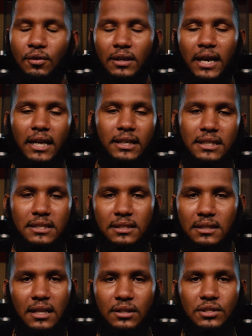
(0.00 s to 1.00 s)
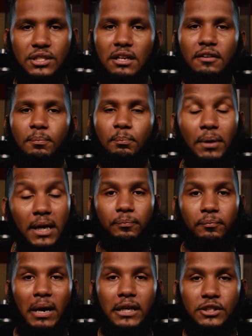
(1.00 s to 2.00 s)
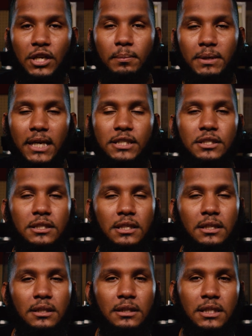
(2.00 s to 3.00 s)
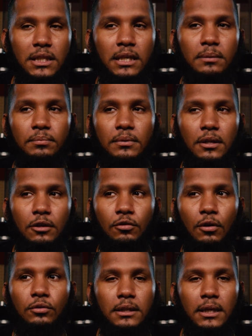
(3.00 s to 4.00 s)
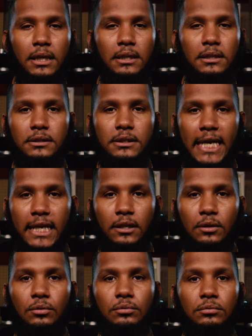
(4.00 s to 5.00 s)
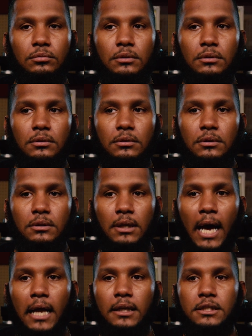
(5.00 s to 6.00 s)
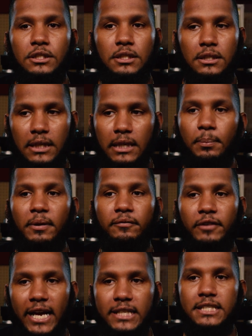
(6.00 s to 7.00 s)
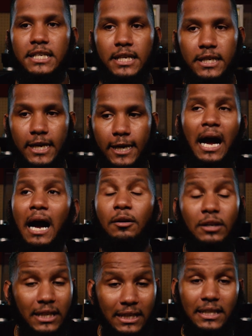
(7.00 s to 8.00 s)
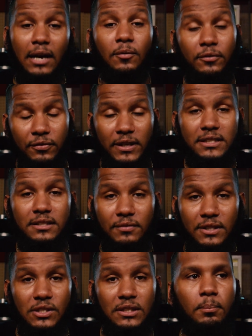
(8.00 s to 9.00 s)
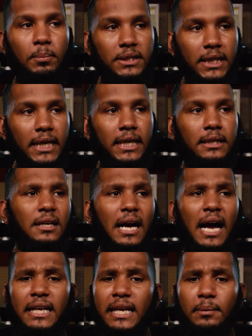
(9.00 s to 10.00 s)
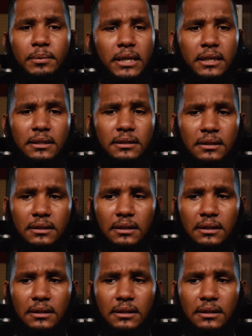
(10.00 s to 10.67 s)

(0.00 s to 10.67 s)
like I need other stuff. But my determination to to keep the growth and technical knowledge and keep advancing in that, I'm gonna get that one fixed eventually. But then I kept getting